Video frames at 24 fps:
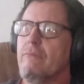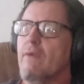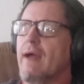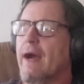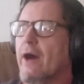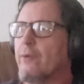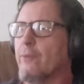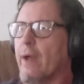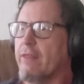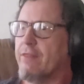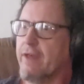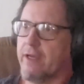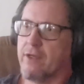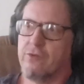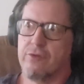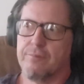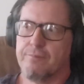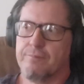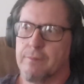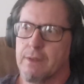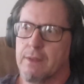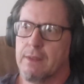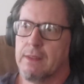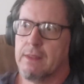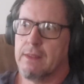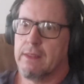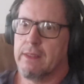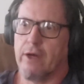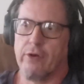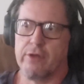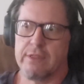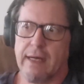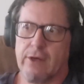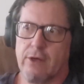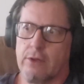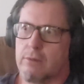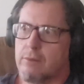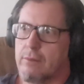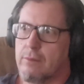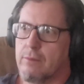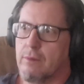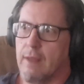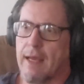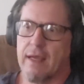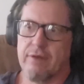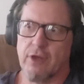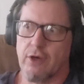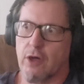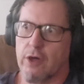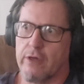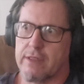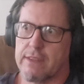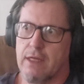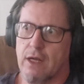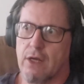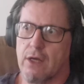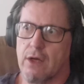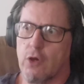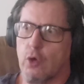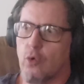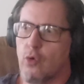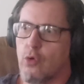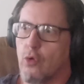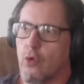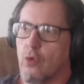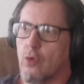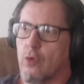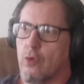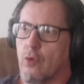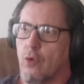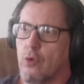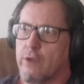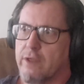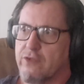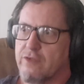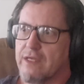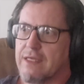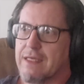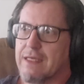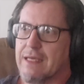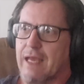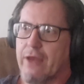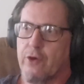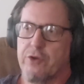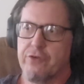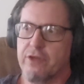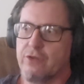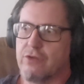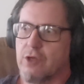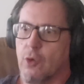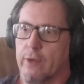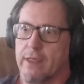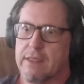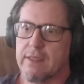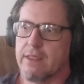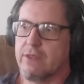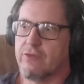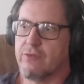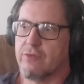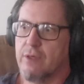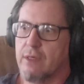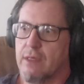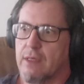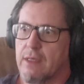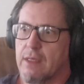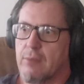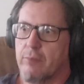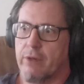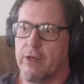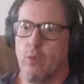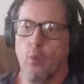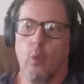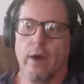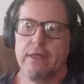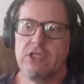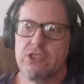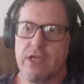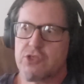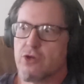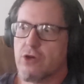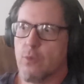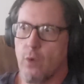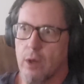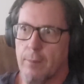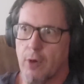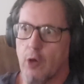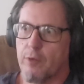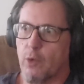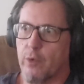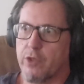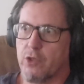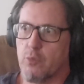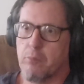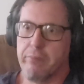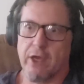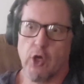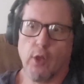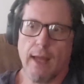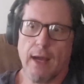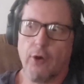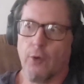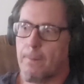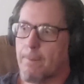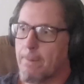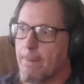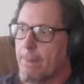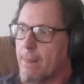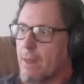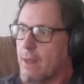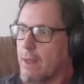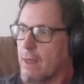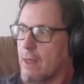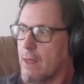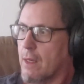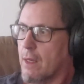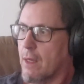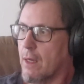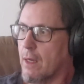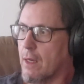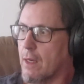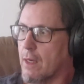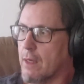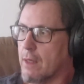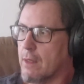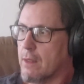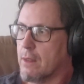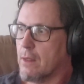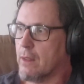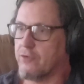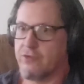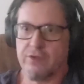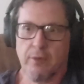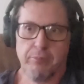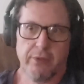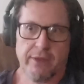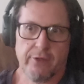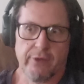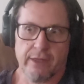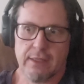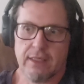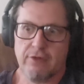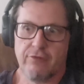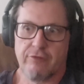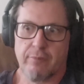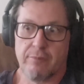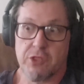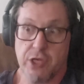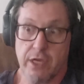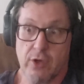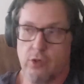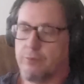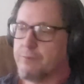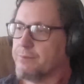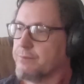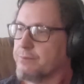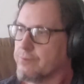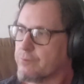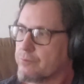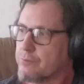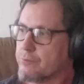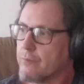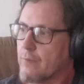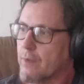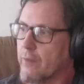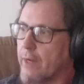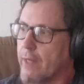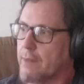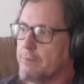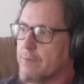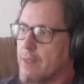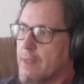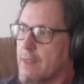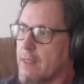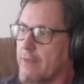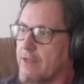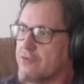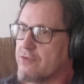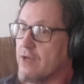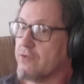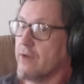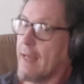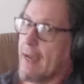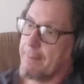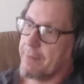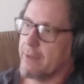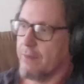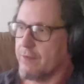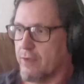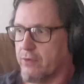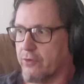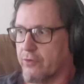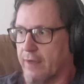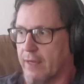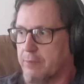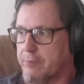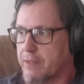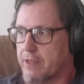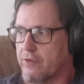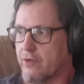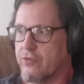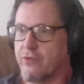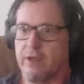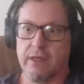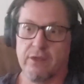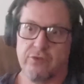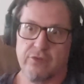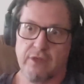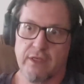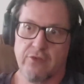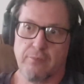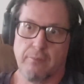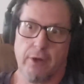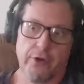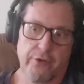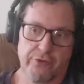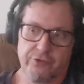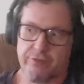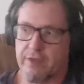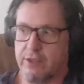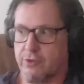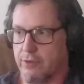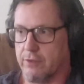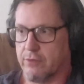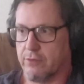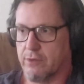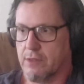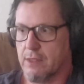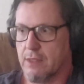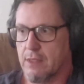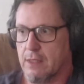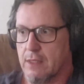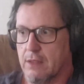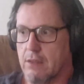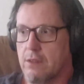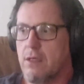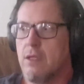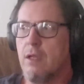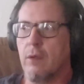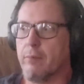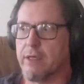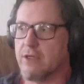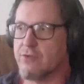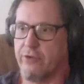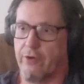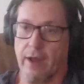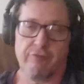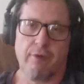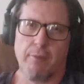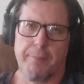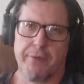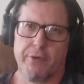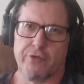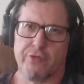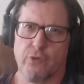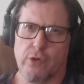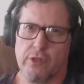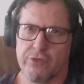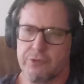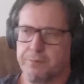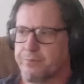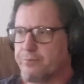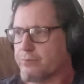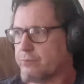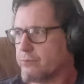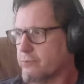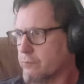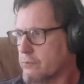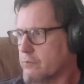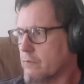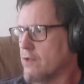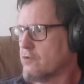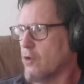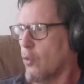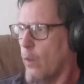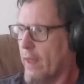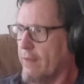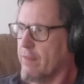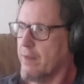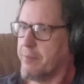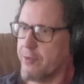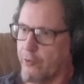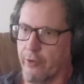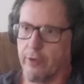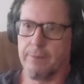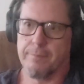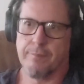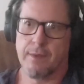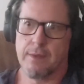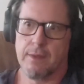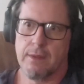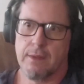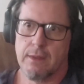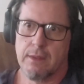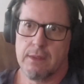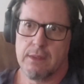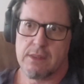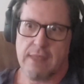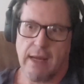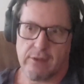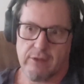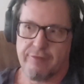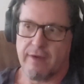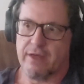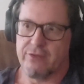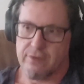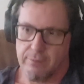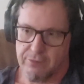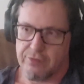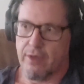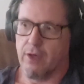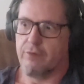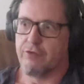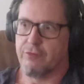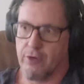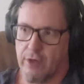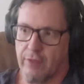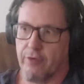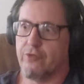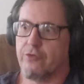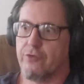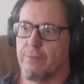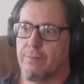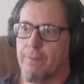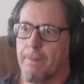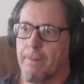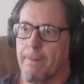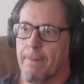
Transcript: how to write things. And our entire lives, our whole holistic energies go into this. But in one gesture, in one moment, when you bail out a sibling or a kid from jail, right? And this doesn't happen on the other side because they're seen as martyrs if they do this, because they're not from a pure source. So when the pure sacrifice themselves for others,